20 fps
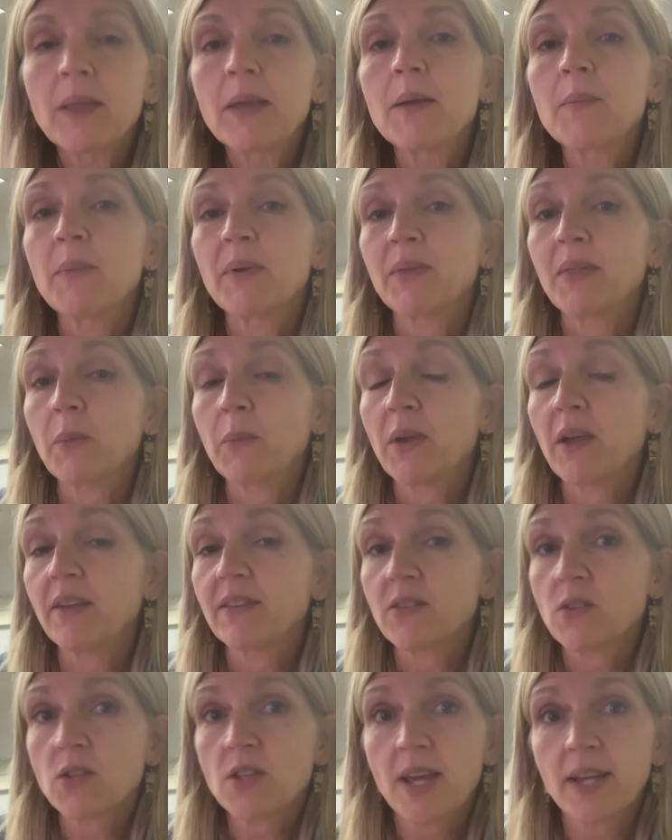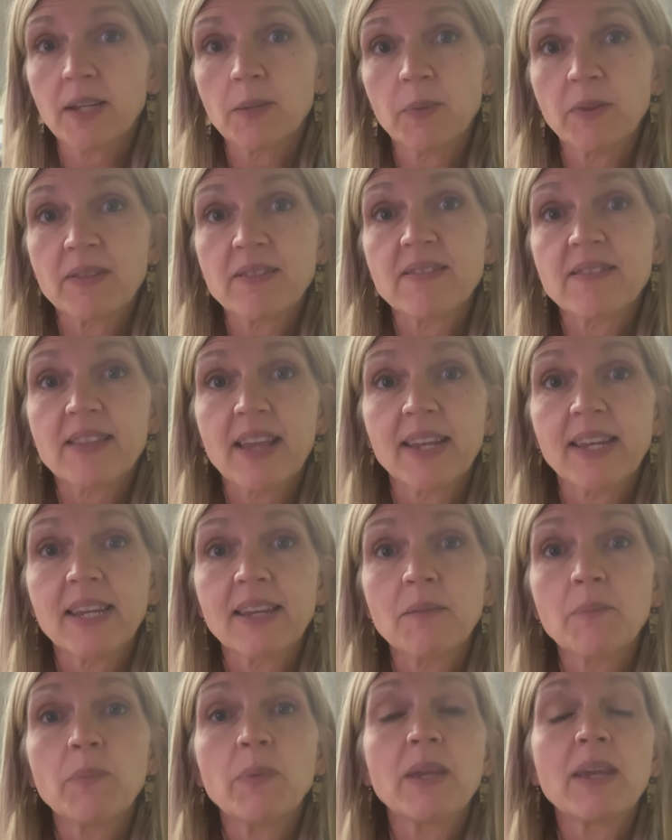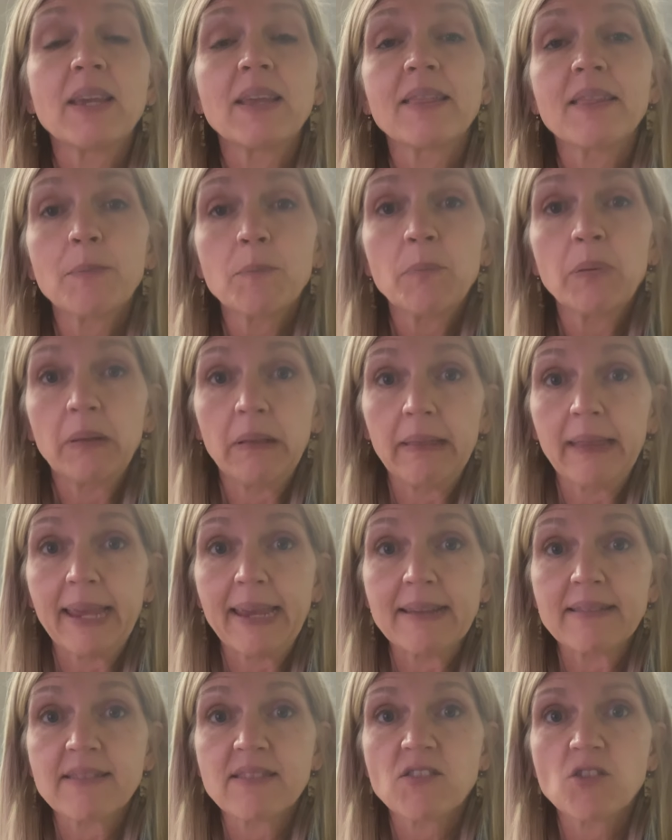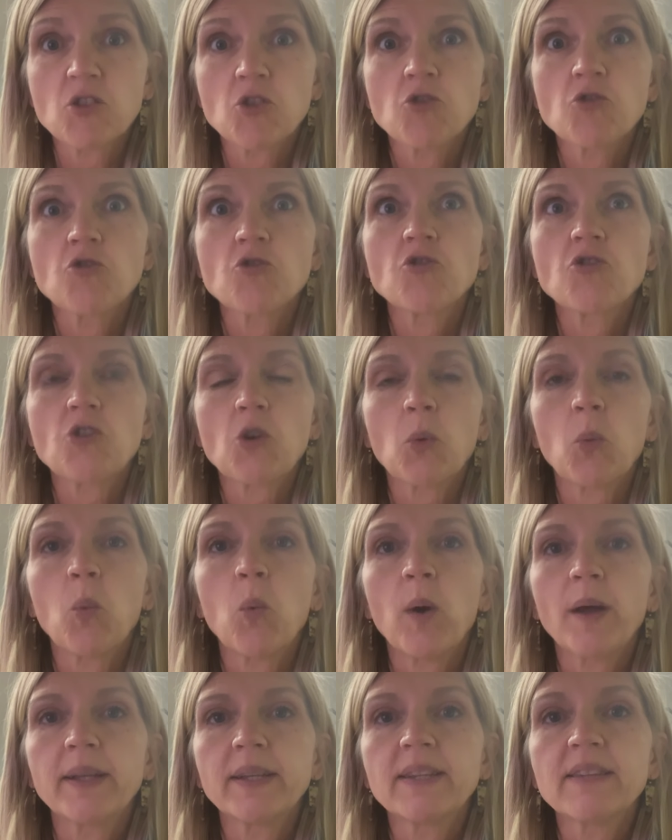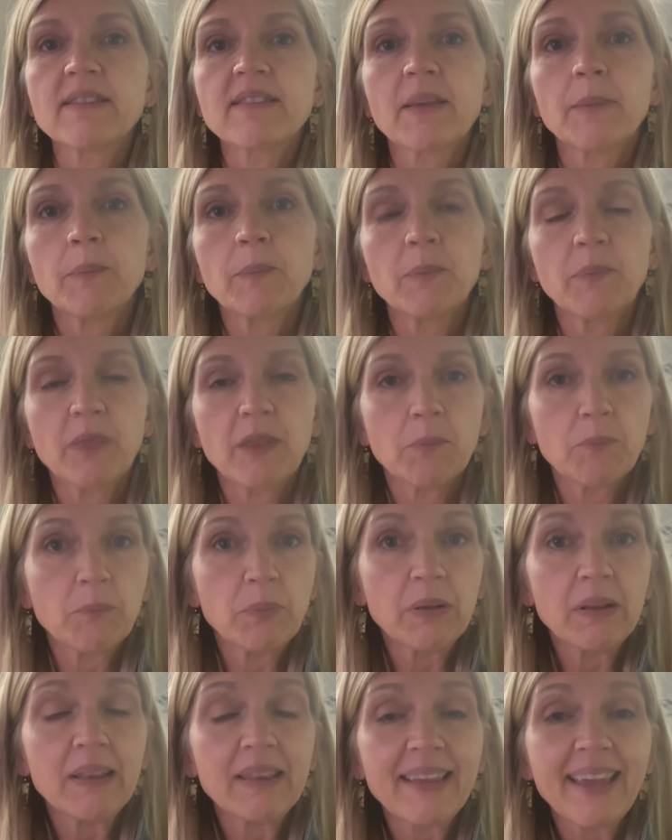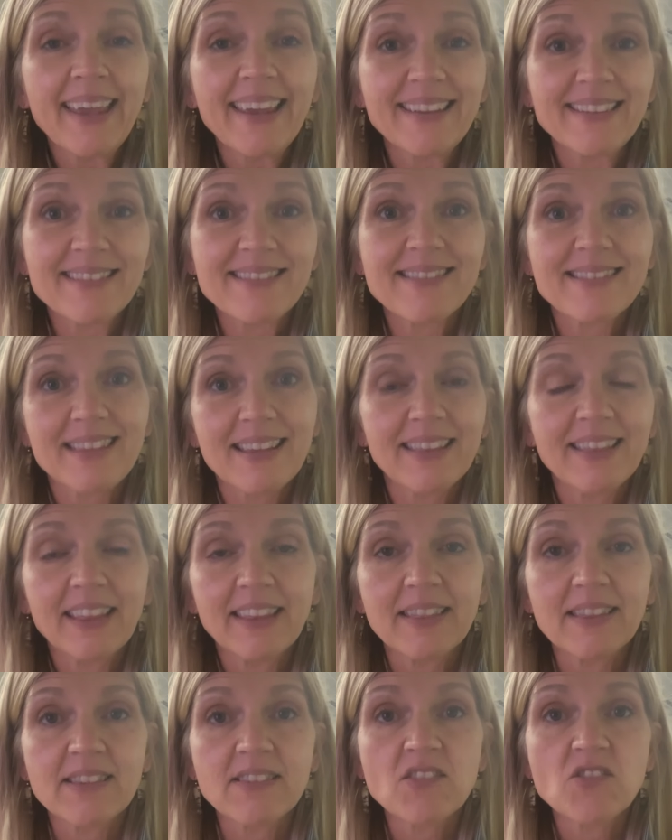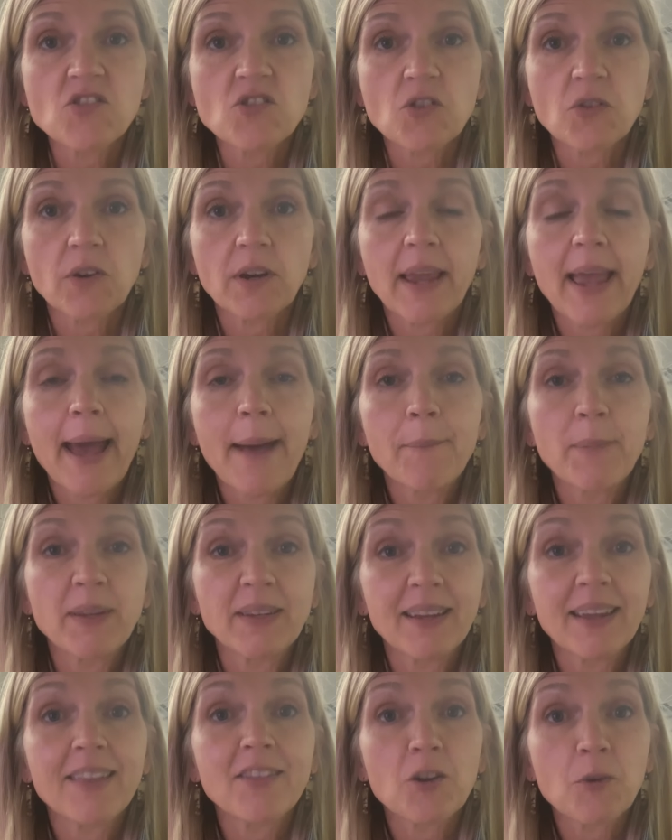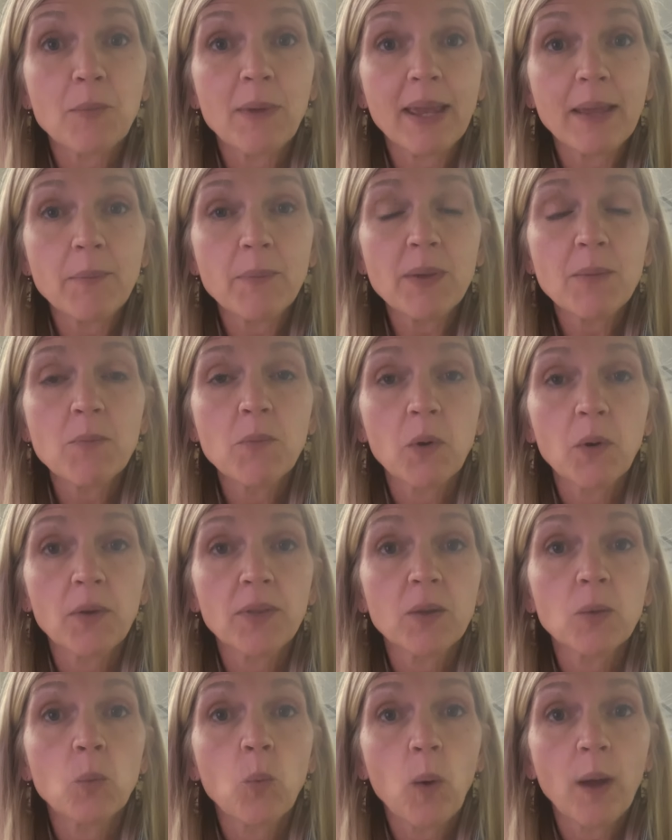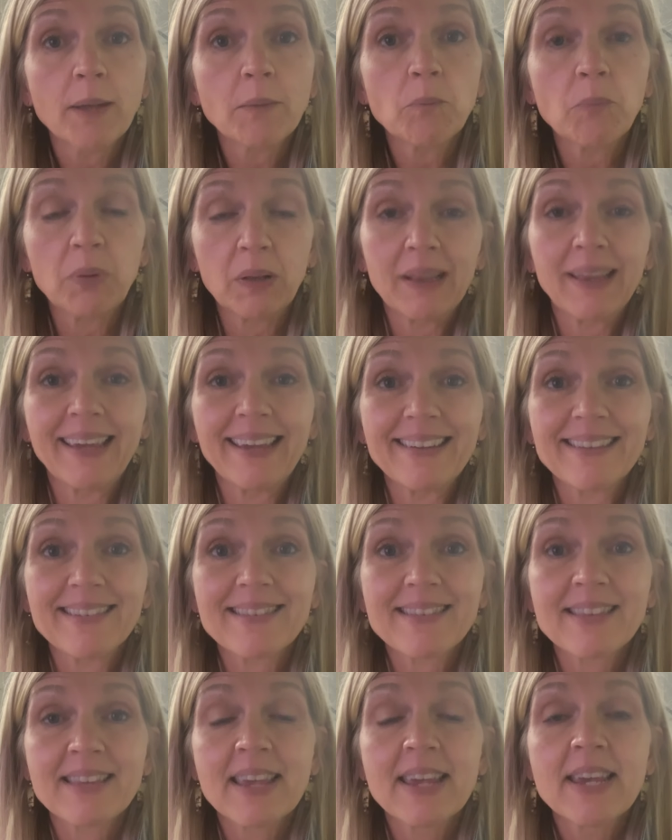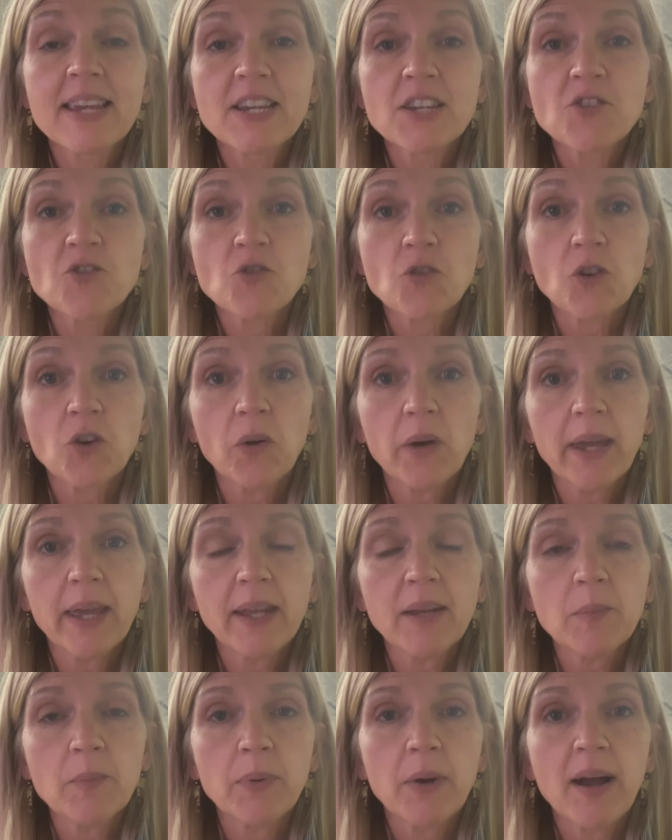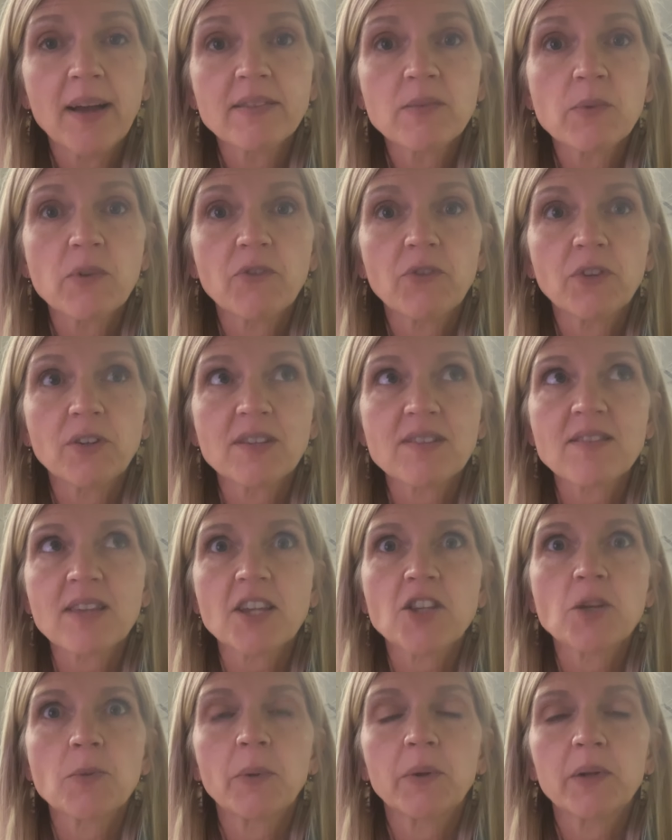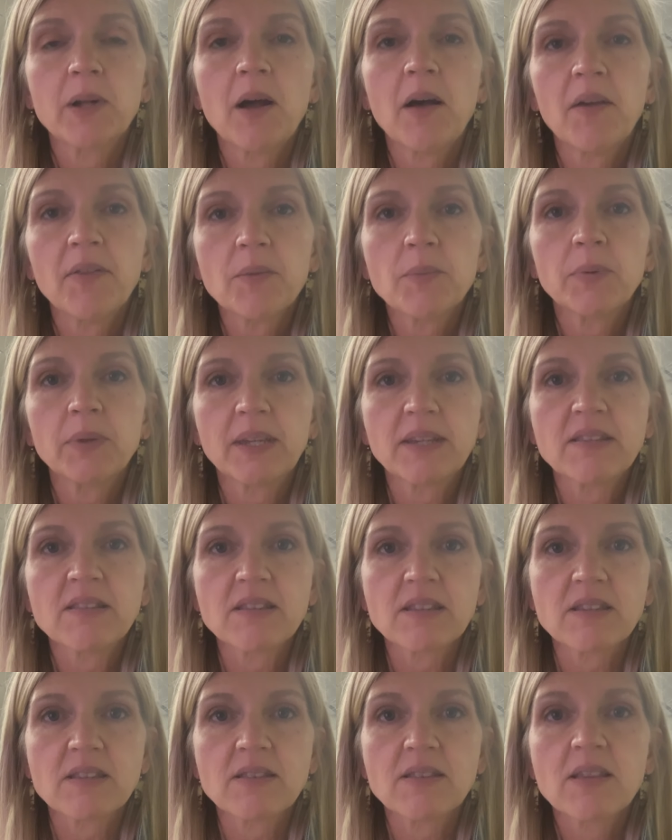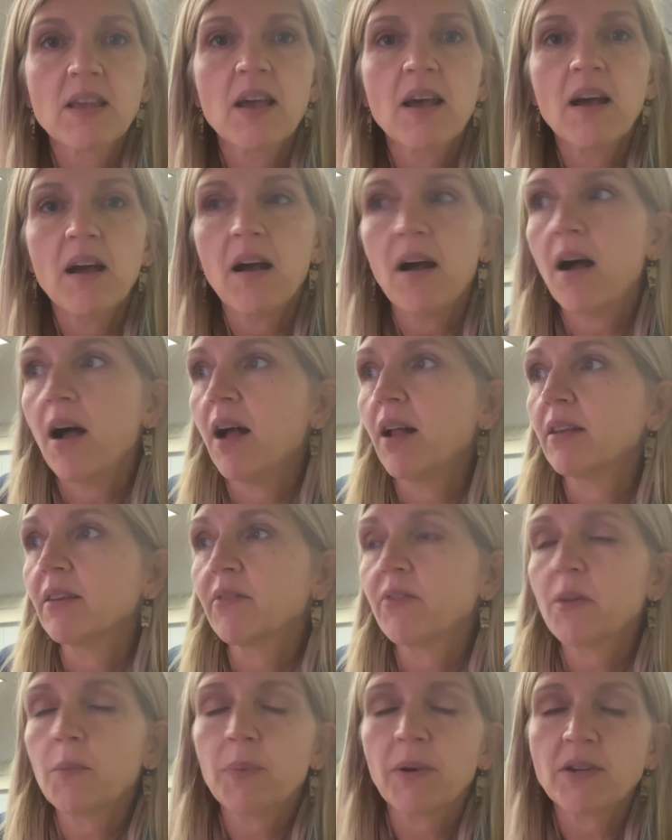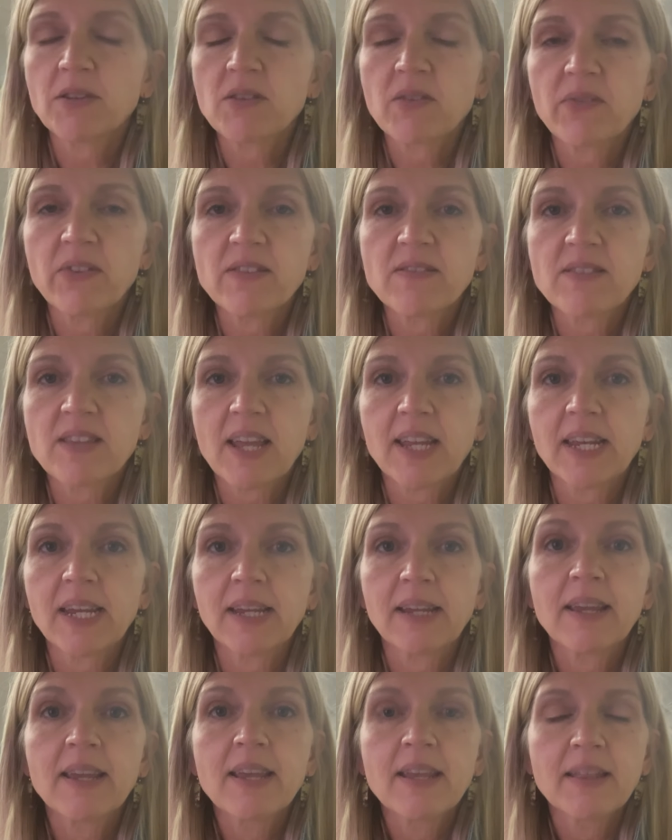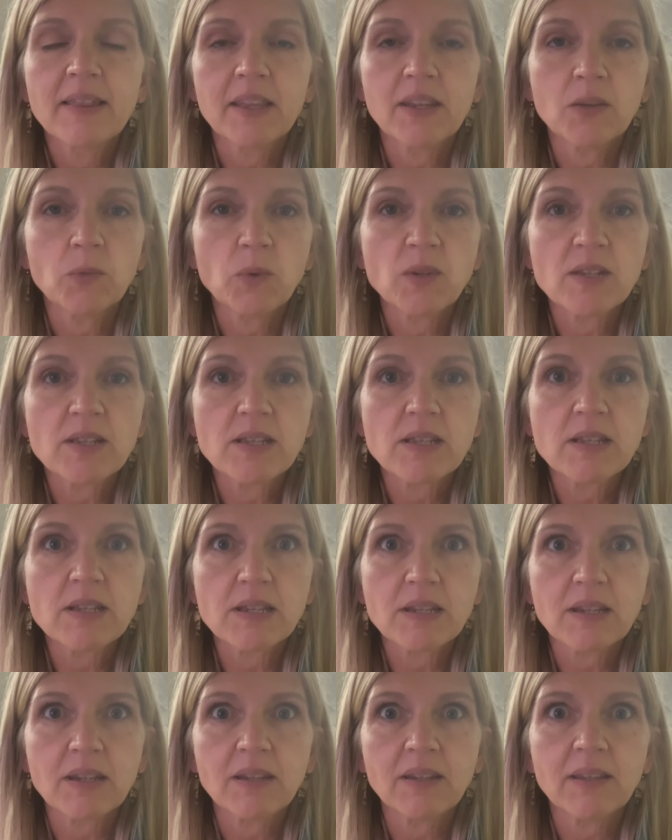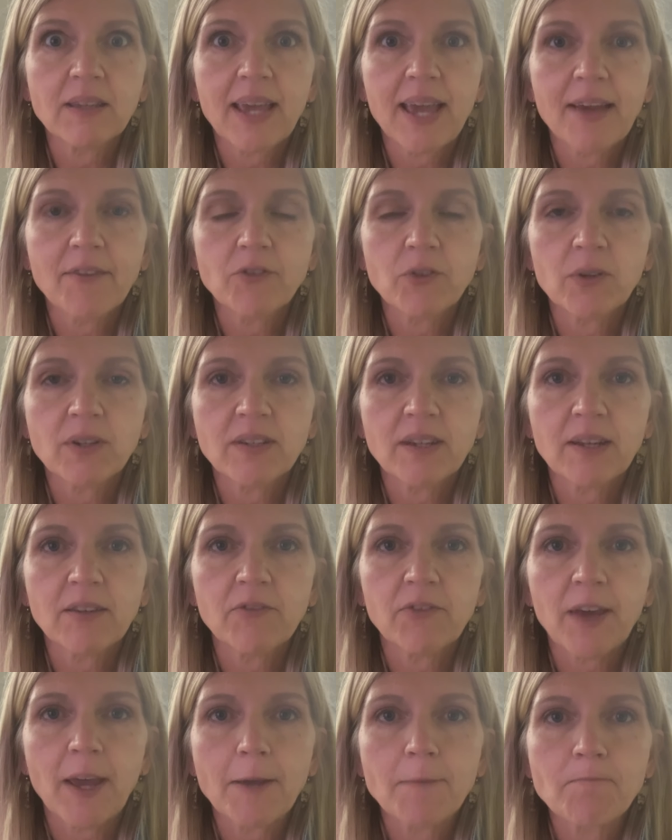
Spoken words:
But then we also talked about setting being the place. So what is the place that this story happened? And there might be more than one place. So go ahead and pause me for a discussion about all the places, all of the parts of the setting that we still have to identify.